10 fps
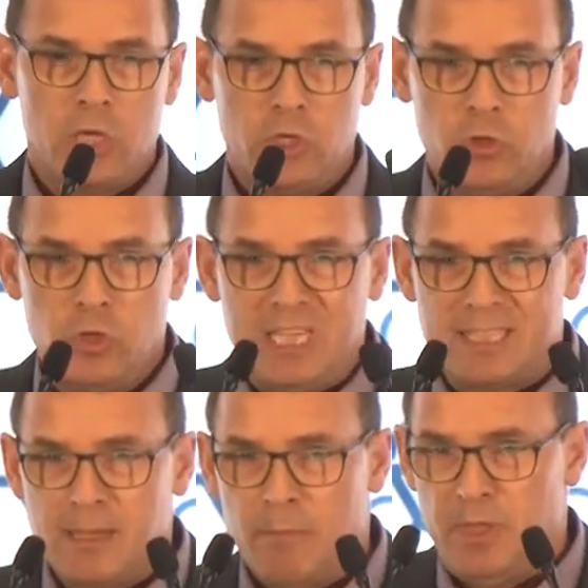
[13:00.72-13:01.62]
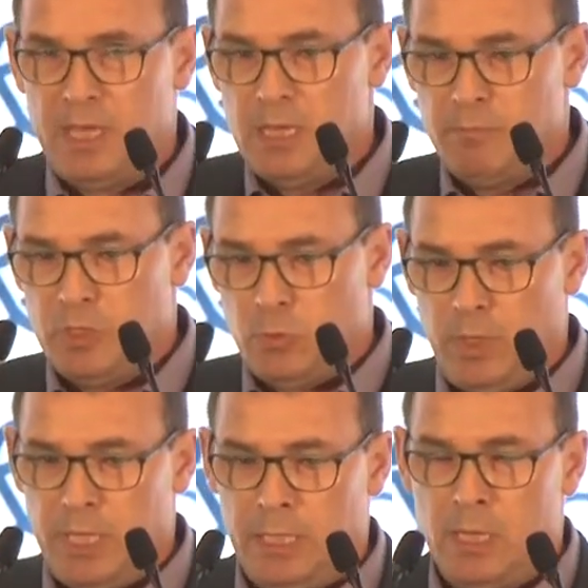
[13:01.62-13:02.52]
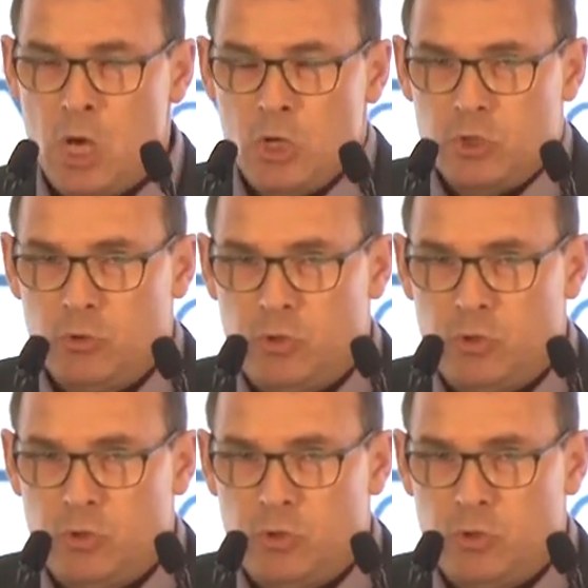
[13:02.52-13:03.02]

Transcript: you need something in between to